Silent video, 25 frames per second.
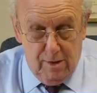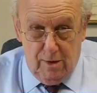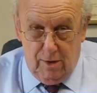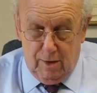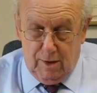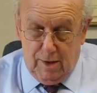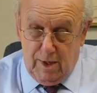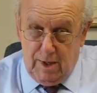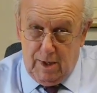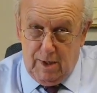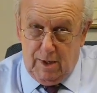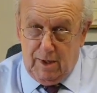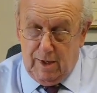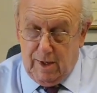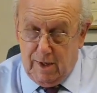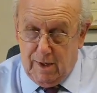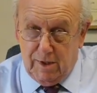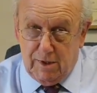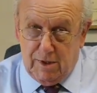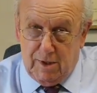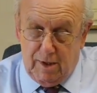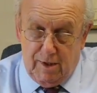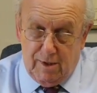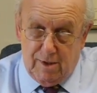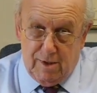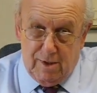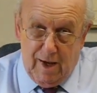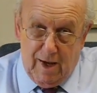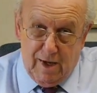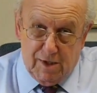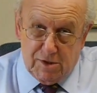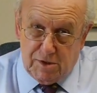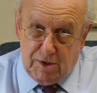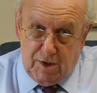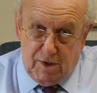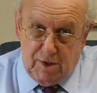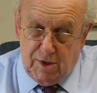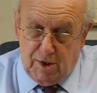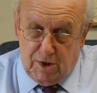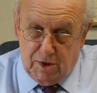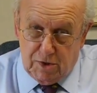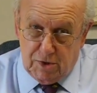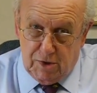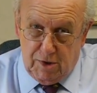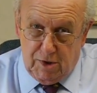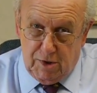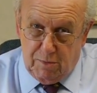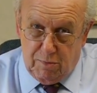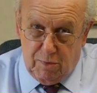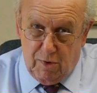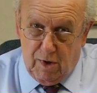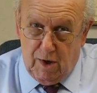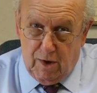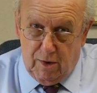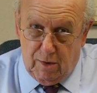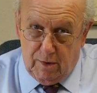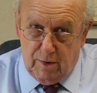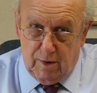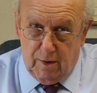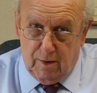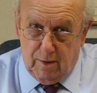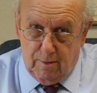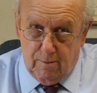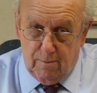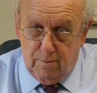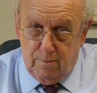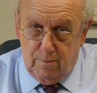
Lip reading: okay, you had a tax deduction in the prior year.